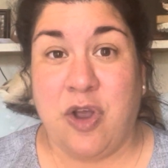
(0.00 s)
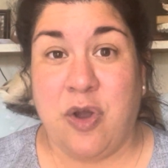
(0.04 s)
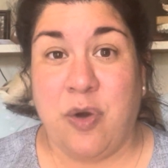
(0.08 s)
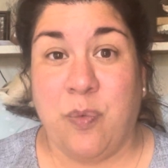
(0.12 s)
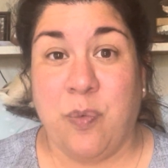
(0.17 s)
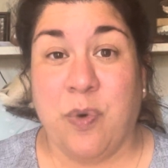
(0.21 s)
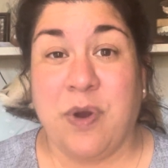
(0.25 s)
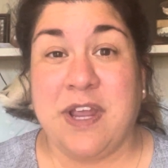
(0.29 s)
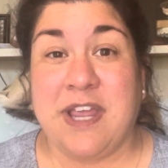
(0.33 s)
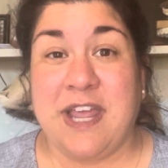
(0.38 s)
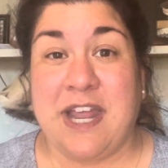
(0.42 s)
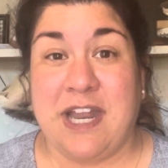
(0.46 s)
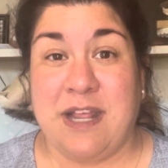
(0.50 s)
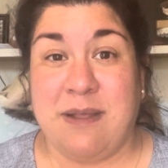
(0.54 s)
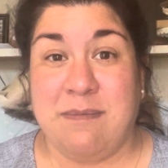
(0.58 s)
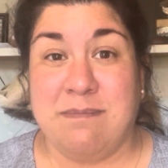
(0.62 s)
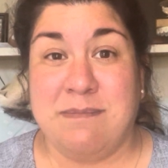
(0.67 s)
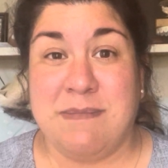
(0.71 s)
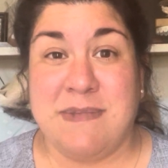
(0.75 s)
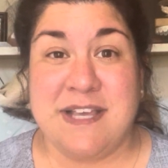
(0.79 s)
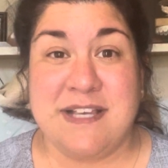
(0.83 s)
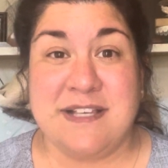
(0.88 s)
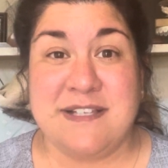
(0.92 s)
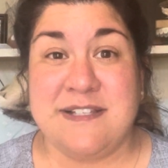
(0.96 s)
We're getting
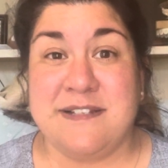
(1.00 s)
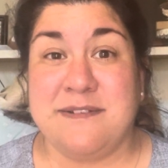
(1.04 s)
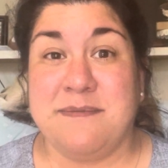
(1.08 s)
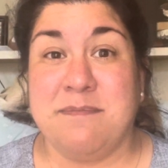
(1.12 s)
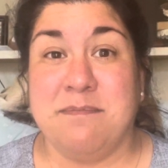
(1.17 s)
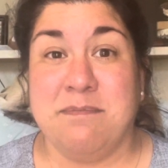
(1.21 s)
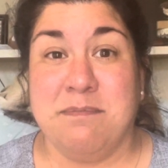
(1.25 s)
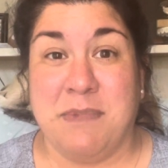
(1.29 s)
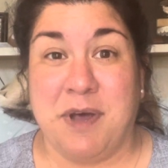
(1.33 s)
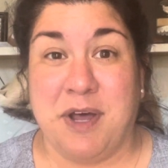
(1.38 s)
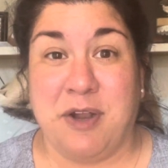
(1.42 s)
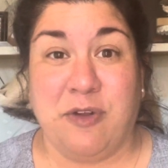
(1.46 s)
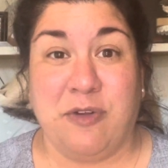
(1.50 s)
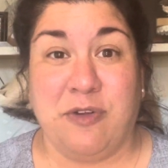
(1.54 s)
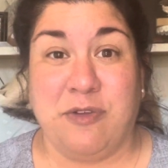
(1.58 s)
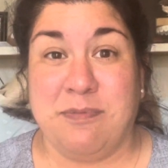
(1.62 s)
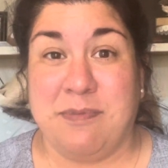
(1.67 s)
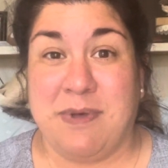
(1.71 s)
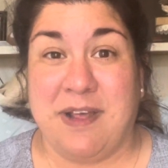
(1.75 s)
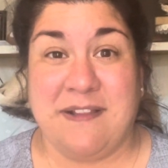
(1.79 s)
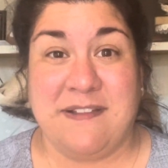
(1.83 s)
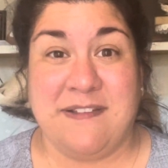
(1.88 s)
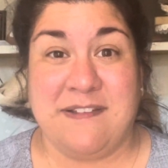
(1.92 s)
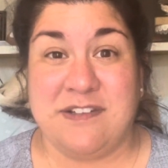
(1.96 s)
mixed, muddled
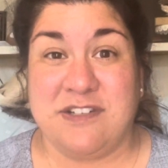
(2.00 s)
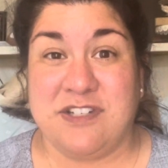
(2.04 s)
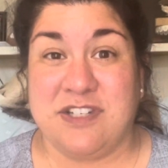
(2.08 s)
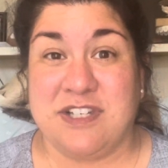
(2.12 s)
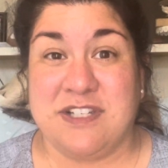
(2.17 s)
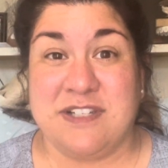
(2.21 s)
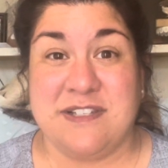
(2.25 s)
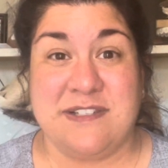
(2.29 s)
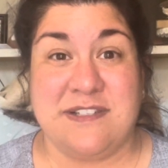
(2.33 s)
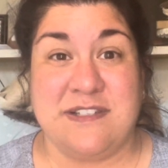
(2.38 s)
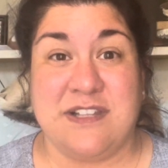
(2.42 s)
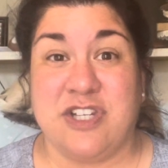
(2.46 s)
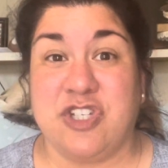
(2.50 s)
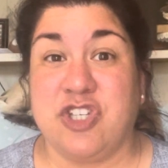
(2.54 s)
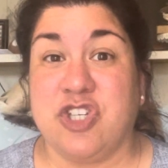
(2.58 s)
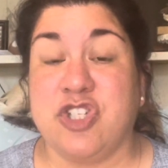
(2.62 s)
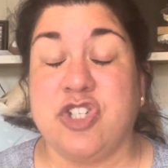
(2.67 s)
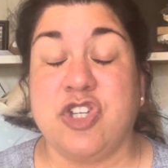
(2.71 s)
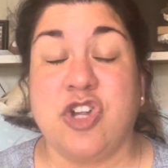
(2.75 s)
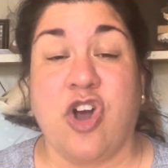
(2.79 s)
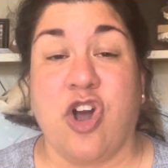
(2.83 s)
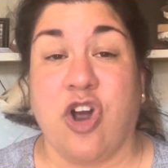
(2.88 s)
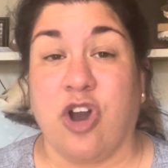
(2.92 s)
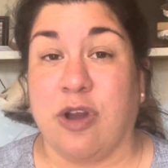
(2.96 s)
messages that
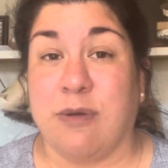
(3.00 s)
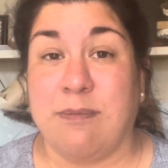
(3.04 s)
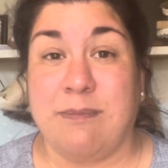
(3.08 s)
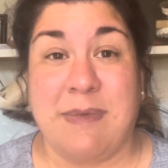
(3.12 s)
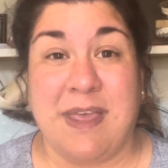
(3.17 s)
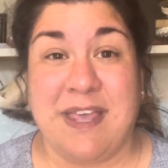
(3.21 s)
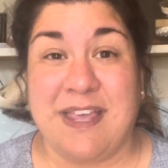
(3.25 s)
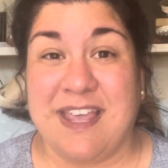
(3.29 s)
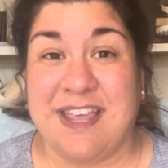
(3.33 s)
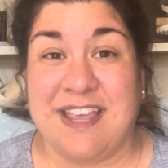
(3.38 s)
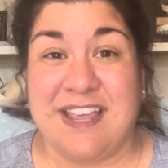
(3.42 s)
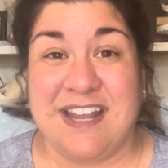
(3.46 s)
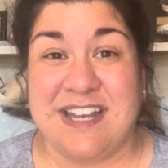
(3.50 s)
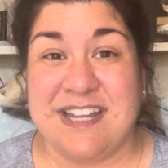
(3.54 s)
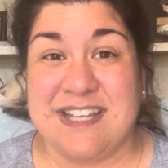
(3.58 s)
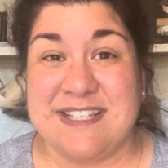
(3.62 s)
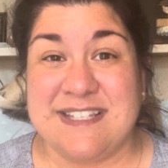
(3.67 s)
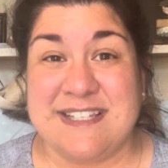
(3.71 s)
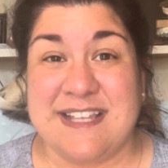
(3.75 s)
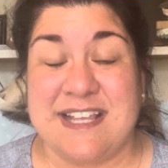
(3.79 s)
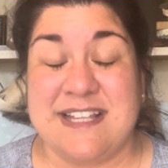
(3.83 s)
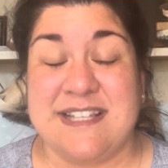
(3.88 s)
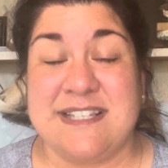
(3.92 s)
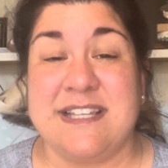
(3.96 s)
just aren't making any
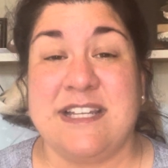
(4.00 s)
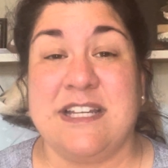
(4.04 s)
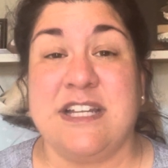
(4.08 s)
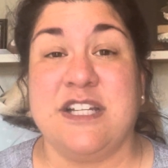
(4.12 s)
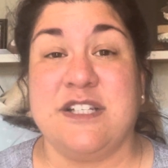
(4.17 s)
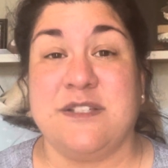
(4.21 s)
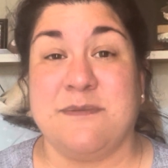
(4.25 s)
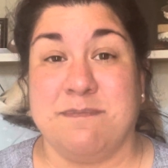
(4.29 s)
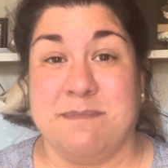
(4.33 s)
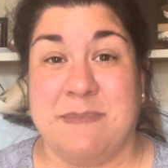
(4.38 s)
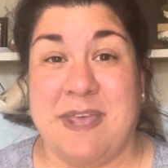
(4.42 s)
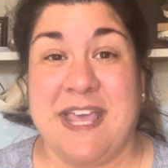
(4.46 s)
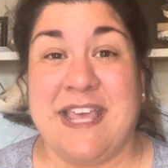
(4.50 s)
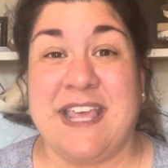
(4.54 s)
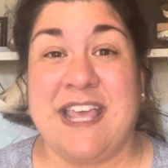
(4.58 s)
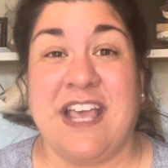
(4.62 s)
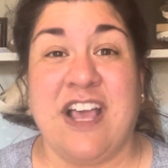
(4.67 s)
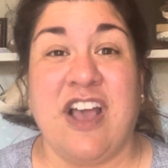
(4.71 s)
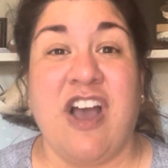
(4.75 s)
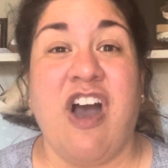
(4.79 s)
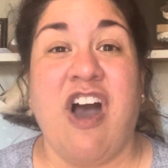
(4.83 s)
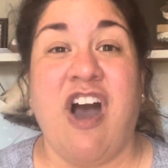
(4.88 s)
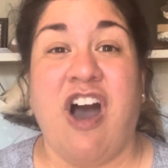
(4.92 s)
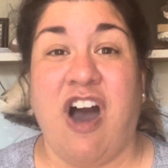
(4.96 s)
sense, and it's
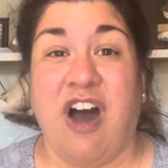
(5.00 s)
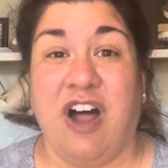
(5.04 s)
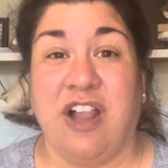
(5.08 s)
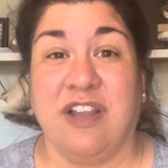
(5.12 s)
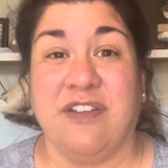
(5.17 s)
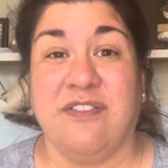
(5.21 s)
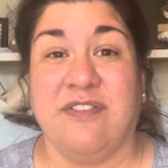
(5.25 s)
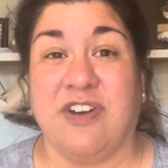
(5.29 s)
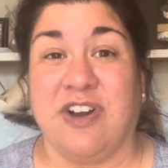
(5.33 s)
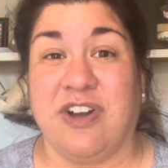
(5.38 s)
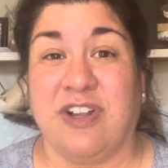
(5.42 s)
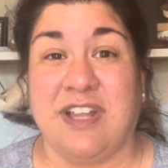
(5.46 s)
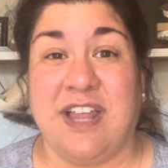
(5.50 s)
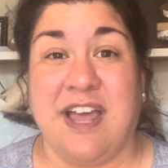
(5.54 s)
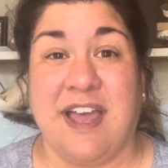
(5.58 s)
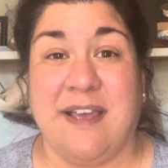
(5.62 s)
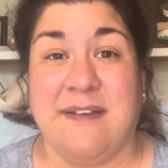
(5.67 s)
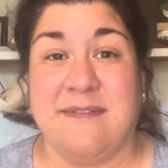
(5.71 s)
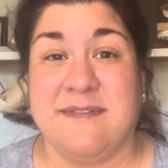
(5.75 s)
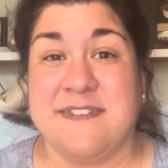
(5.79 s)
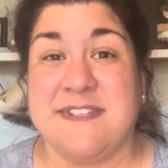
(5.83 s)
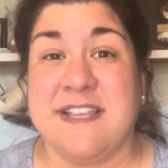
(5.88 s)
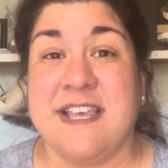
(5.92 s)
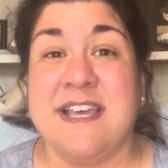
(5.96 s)
making all of our
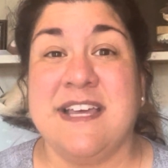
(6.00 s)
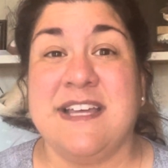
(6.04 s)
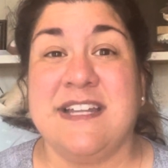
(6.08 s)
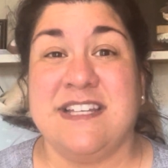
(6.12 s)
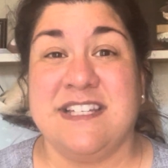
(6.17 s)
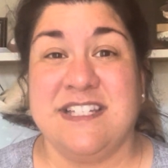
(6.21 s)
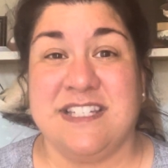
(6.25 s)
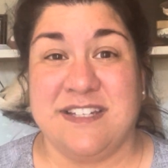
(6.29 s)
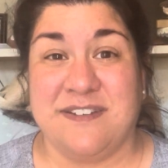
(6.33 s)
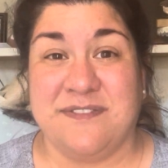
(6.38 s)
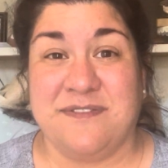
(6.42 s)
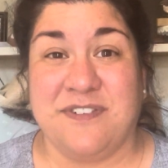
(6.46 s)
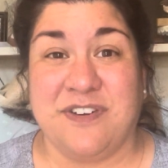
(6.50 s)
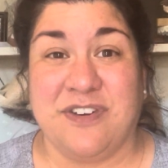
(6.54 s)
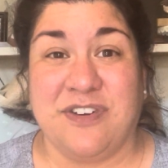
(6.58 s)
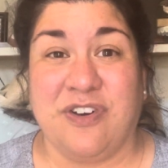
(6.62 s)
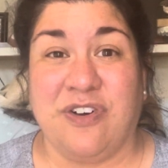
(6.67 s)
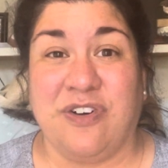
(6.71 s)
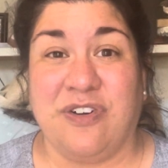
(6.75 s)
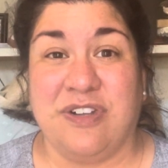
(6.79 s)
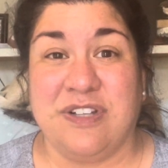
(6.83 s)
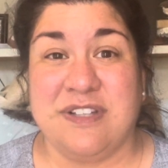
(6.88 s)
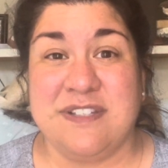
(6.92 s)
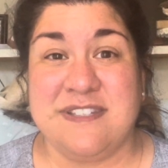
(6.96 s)
lives
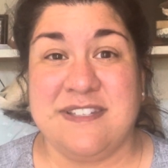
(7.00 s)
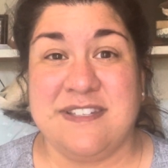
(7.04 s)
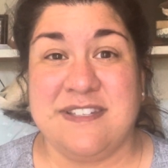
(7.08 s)
difficult.